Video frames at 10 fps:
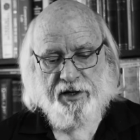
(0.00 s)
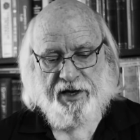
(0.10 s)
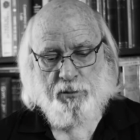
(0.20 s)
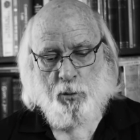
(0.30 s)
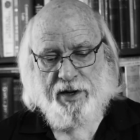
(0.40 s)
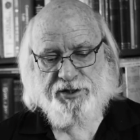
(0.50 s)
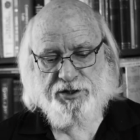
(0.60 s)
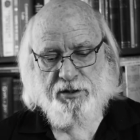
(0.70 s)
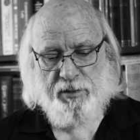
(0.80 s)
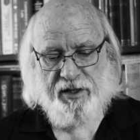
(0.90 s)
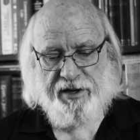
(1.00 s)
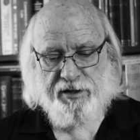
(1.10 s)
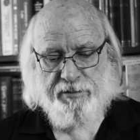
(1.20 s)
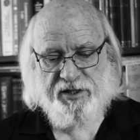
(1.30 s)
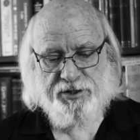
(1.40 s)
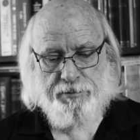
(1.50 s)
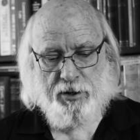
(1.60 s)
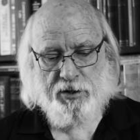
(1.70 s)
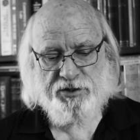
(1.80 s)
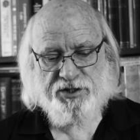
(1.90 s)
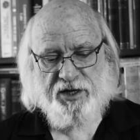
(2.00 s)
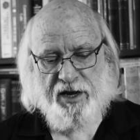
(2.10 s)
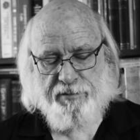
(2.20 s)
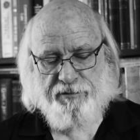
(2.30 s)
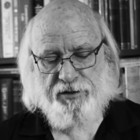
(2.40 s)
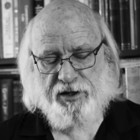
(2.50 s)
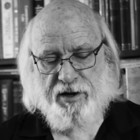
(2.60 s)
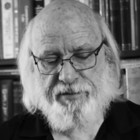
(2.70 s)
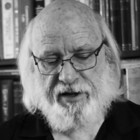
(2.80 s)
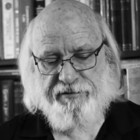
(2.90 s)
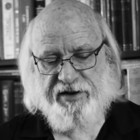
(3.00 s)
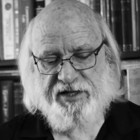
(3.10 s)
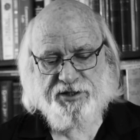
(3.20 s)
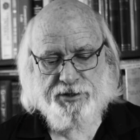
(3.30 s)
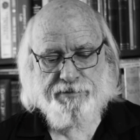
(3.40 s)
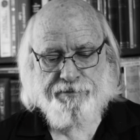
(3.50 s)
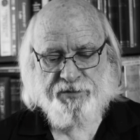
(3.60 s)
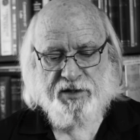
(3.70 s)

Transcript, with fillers: can wedge the millennium into Paul's scheme of the coming events.